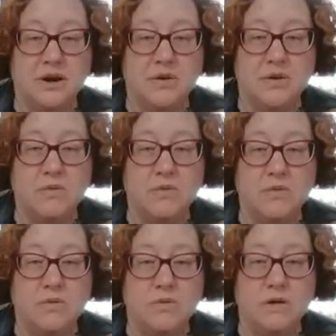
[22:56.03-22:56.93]
Oh,
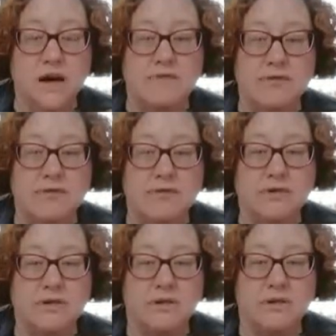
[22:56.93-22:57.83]
I froze.
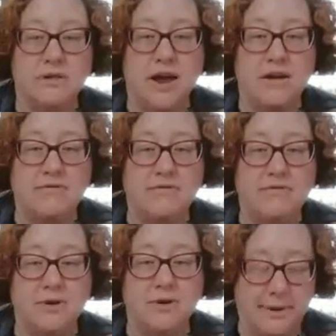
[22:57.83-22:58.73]
There, I unfroze.
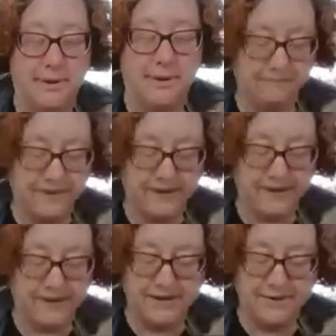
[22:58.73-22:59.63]
Okay.
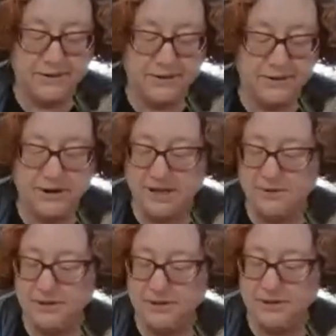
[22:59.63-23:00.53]
So super cute.